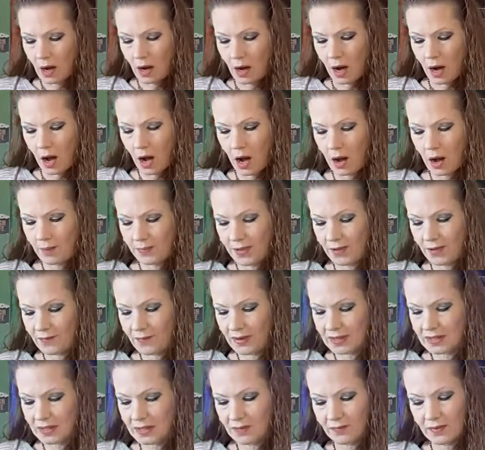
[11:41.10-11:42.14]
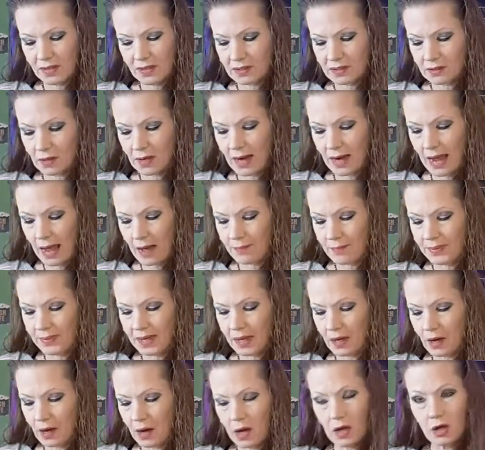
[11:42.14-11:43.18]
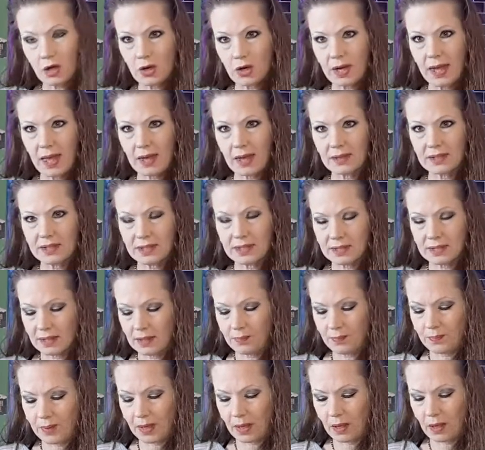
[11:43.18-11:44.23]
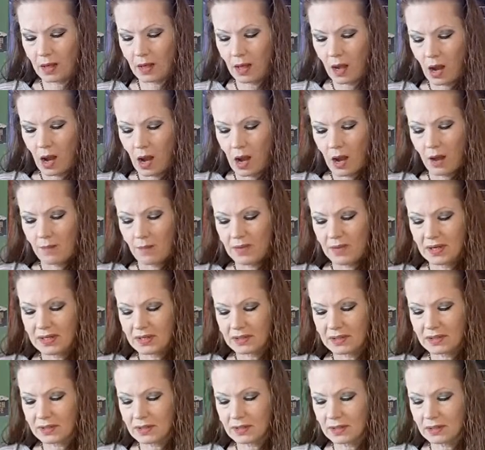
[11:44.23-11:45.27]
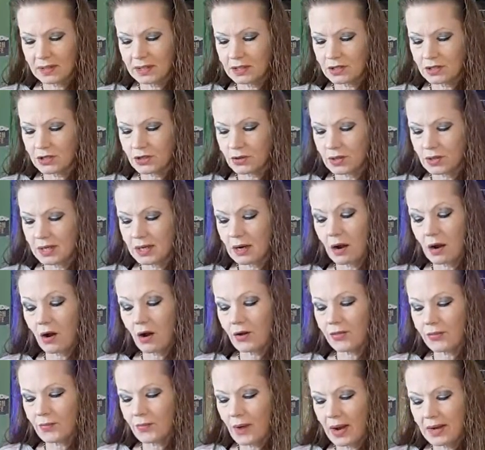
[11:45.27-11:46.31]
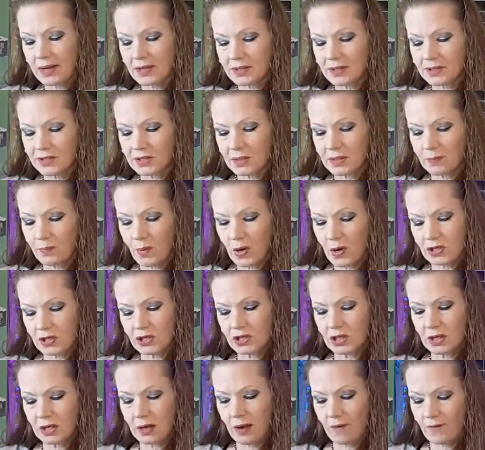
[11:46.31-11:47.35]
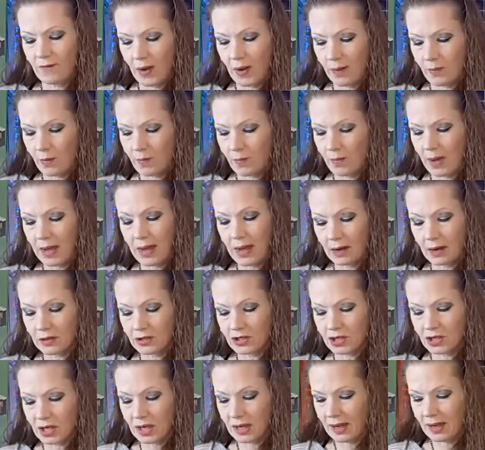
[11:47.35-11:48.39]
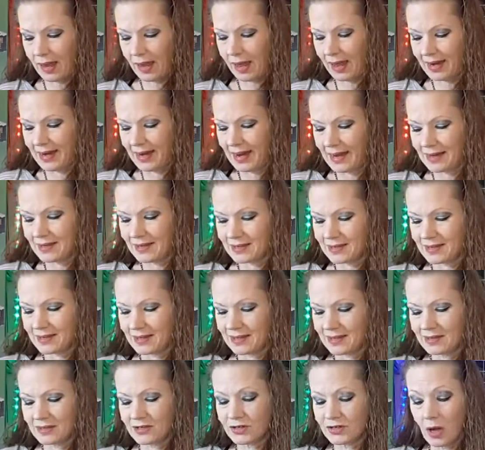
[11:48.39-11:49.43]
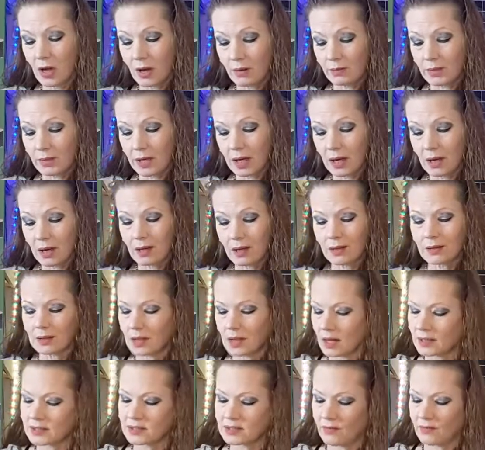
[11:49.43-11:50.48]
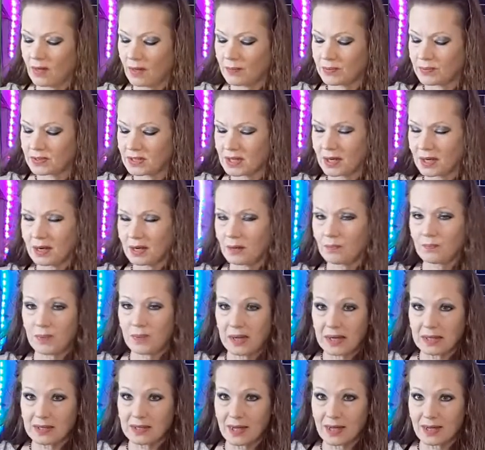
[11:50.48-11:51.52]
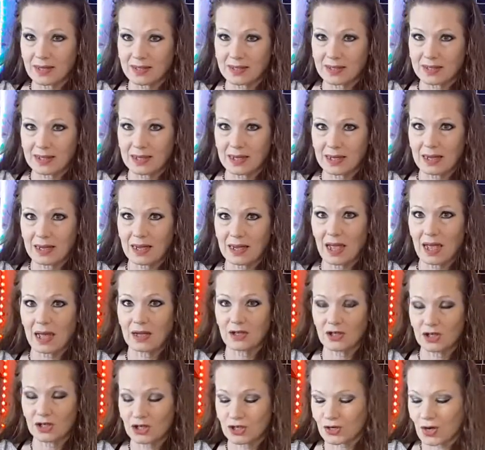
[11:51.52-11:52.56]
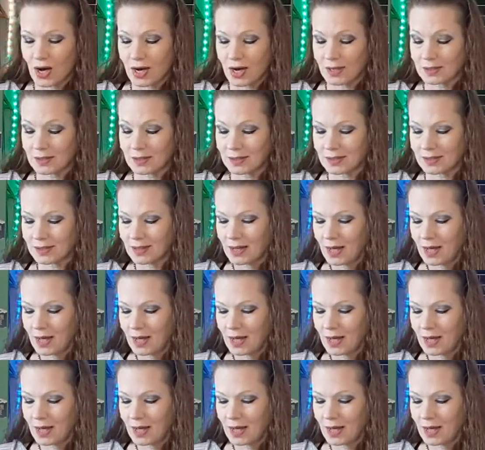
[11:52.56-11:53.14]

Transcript: The effects of this are happy, hungry, and sleepy. Medicinally to treat arthritis, depression, fibromyalgia, headaches, insomnia, loss of appetite, PTSD, and stress.